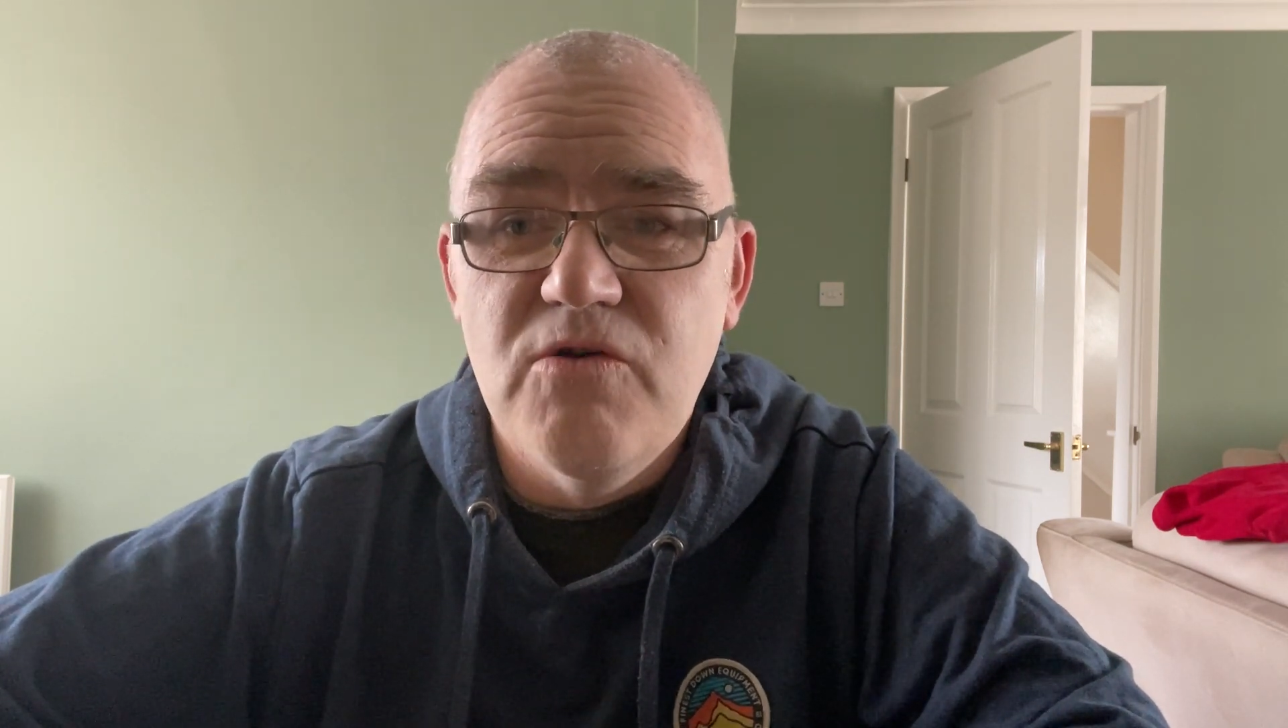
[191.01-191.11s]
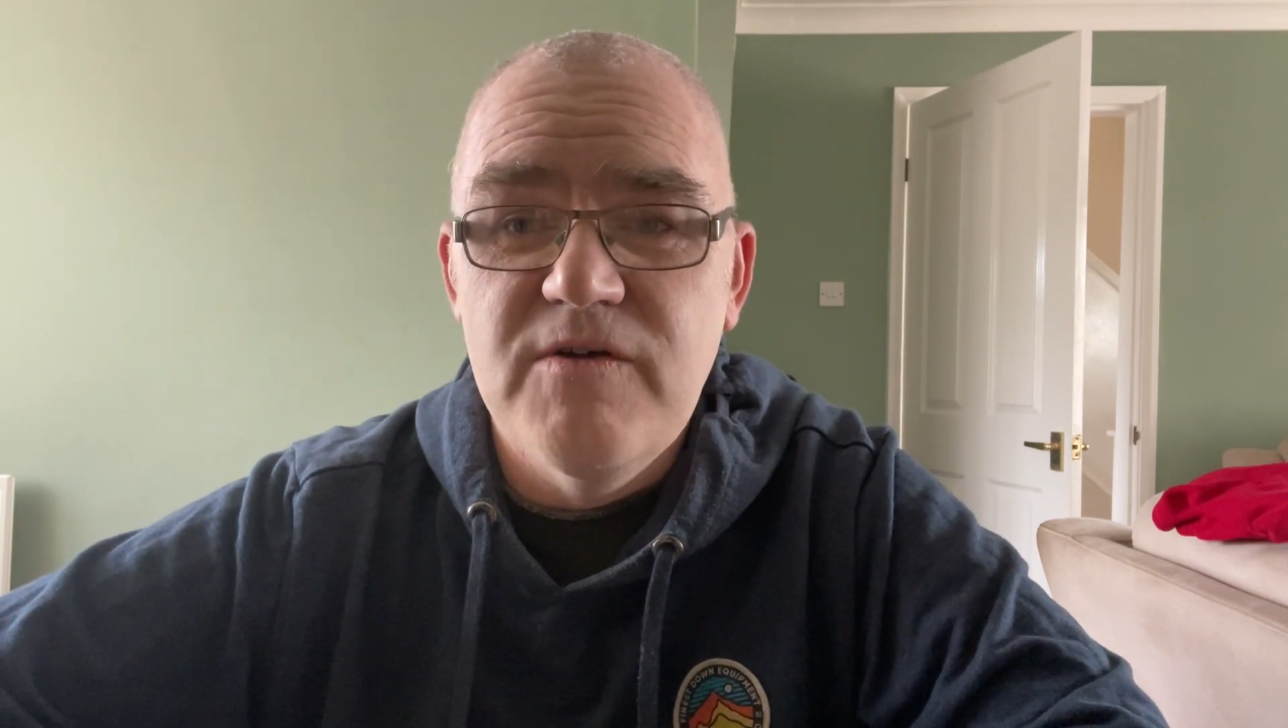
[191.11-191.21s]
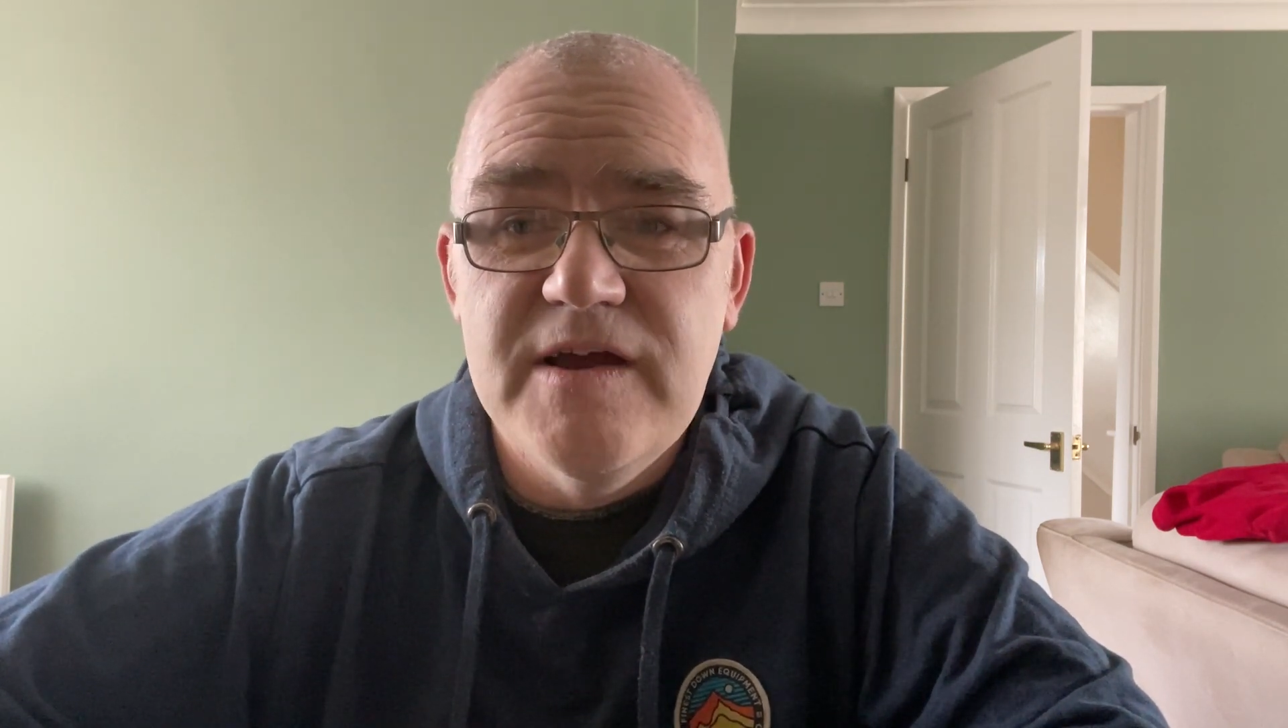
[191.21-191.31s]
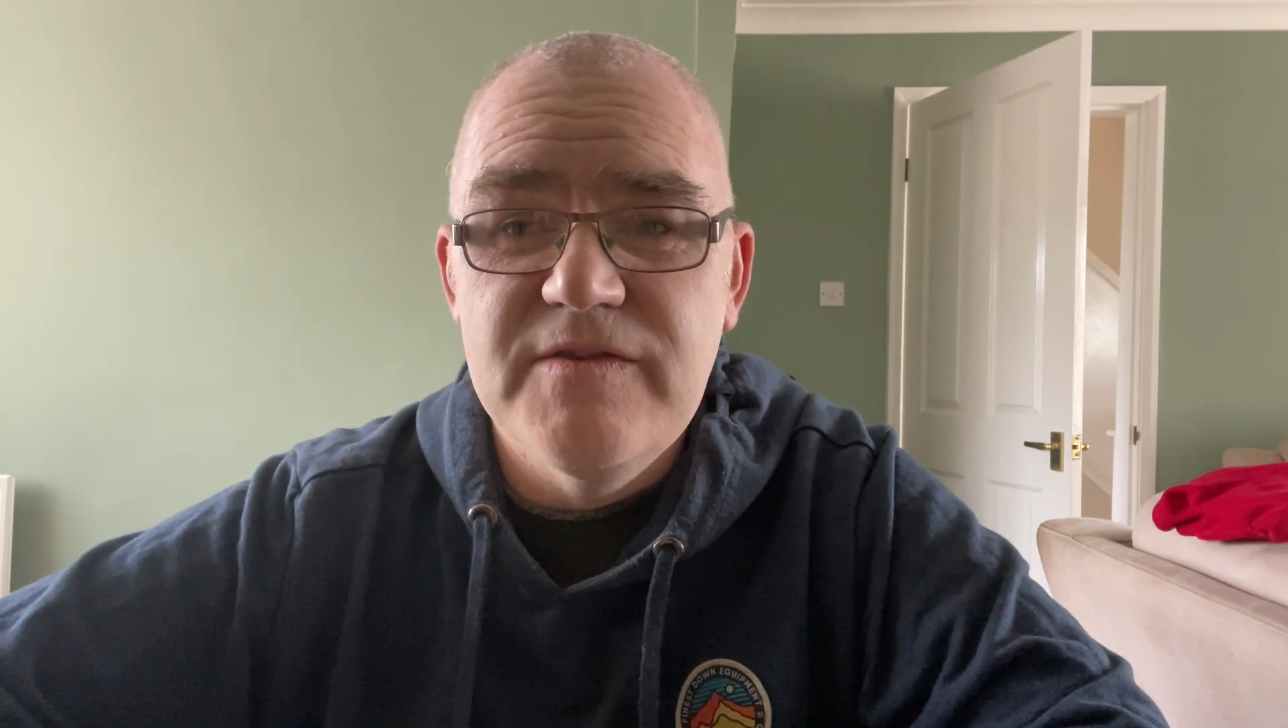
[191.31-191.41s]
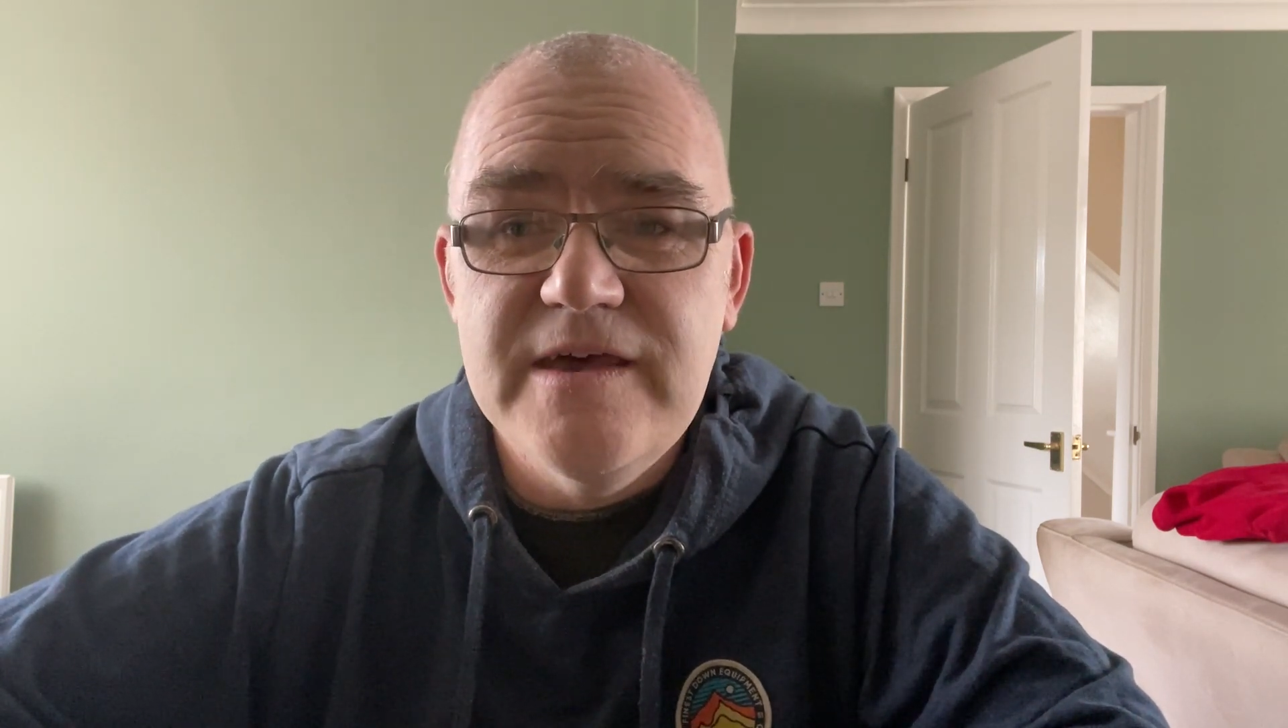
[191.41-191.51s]

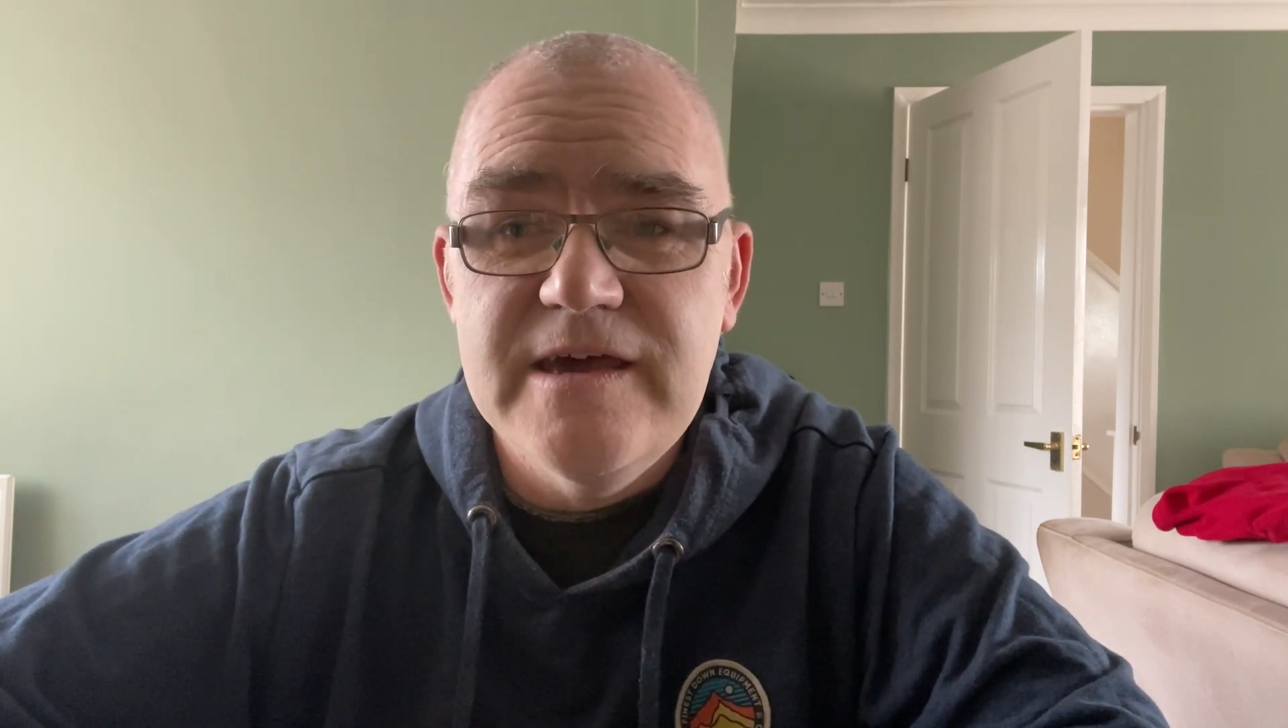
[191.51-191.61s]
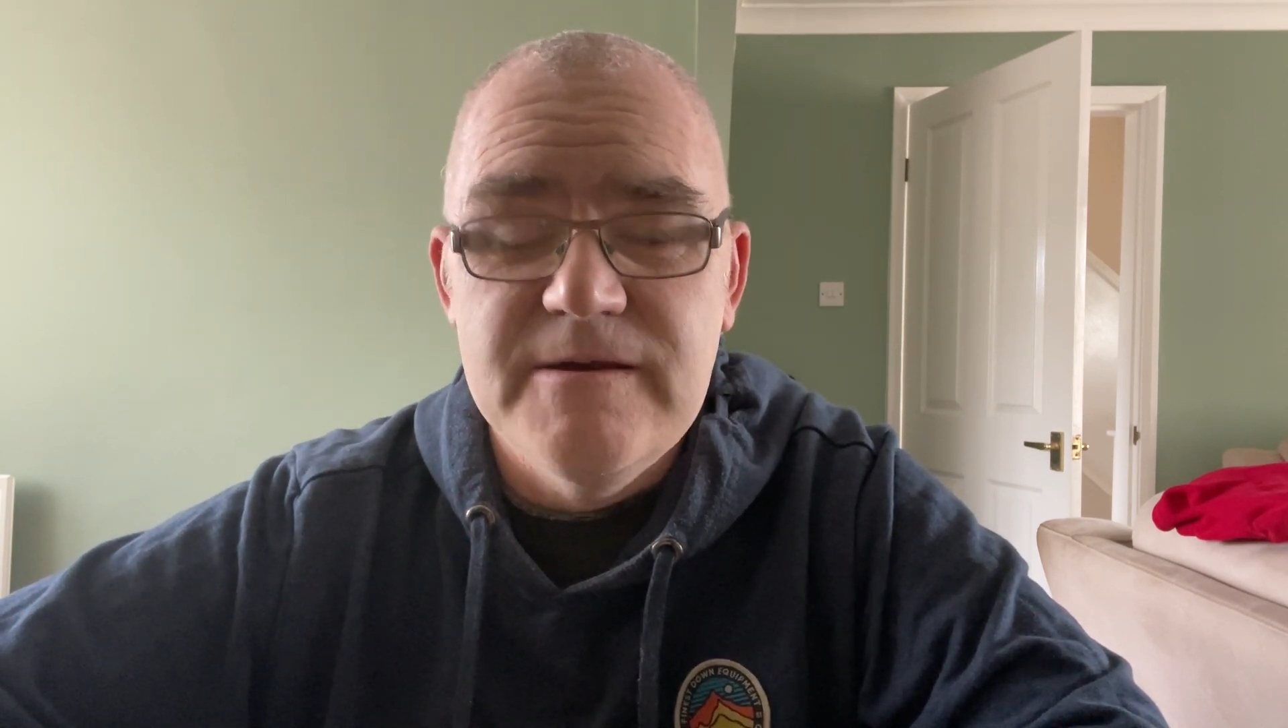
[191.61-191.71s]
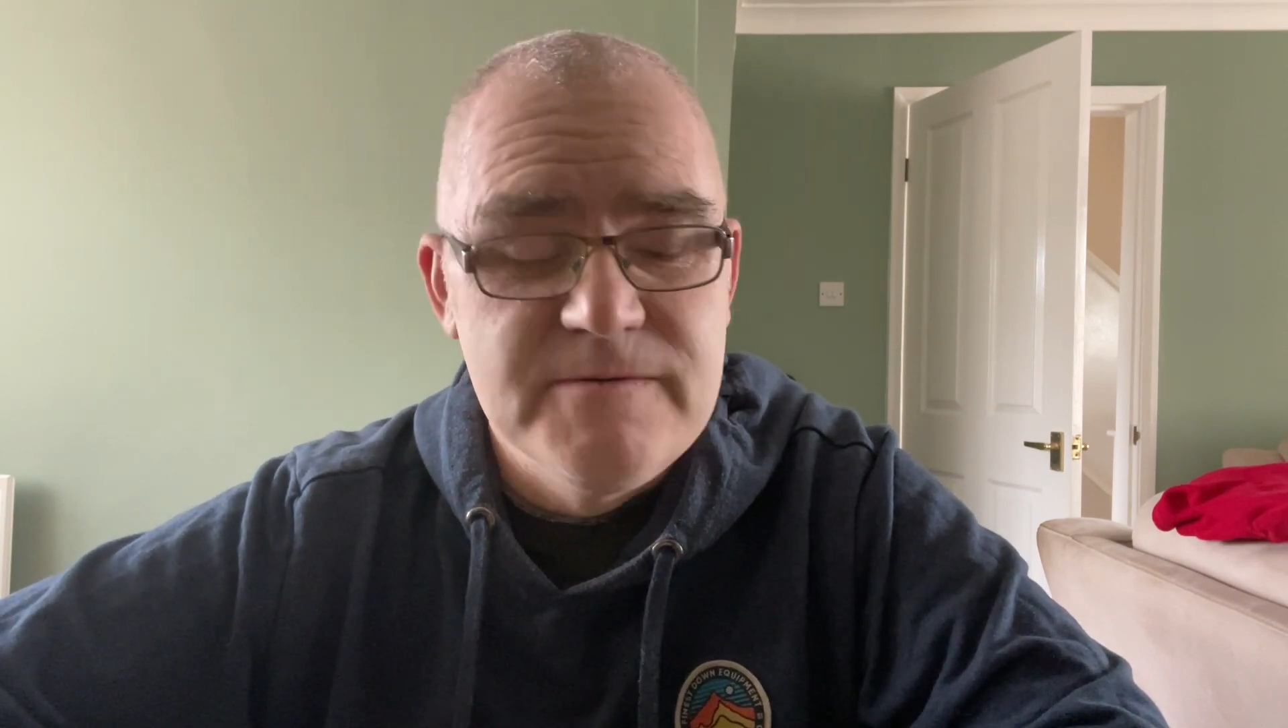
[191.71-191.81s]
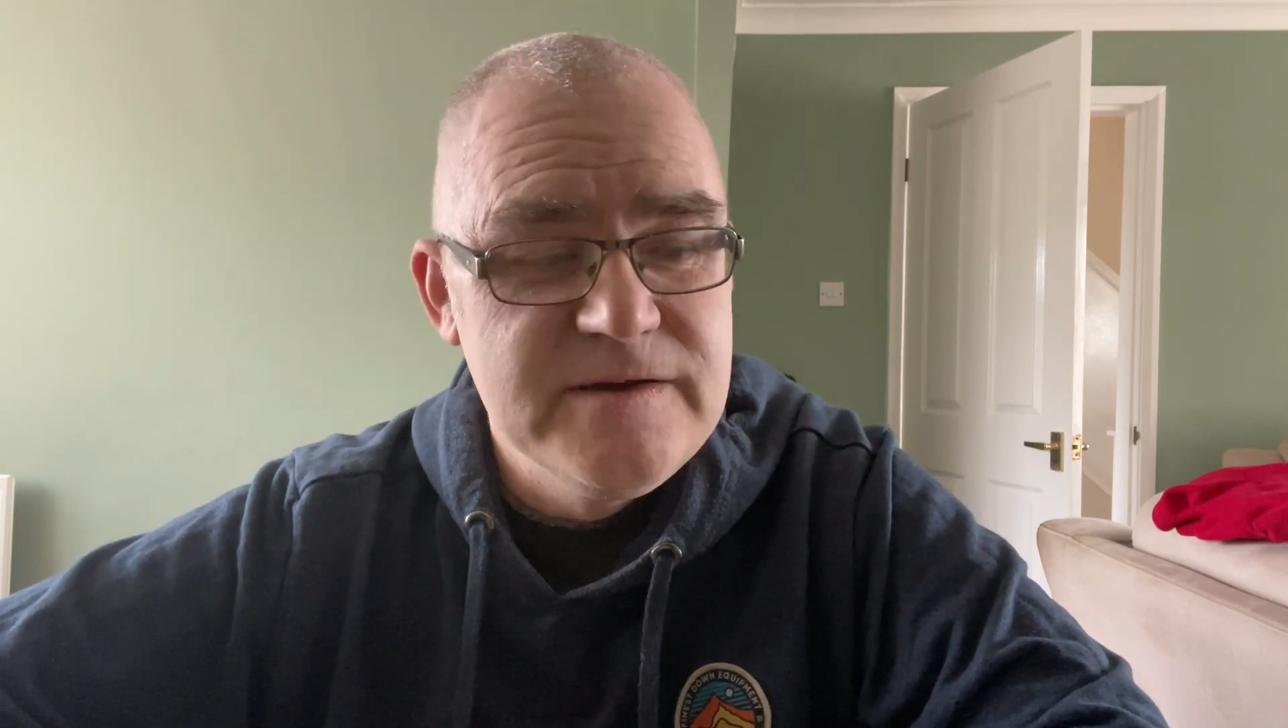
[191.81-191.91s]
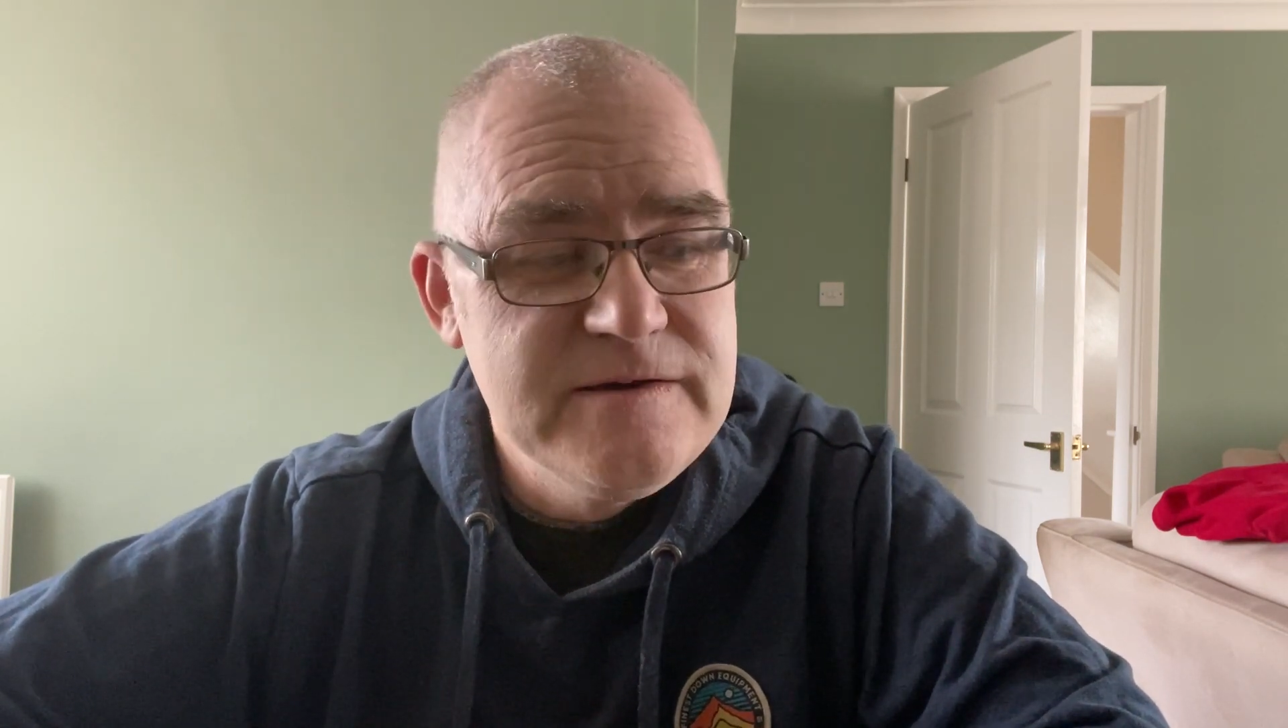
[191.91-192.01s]
around there,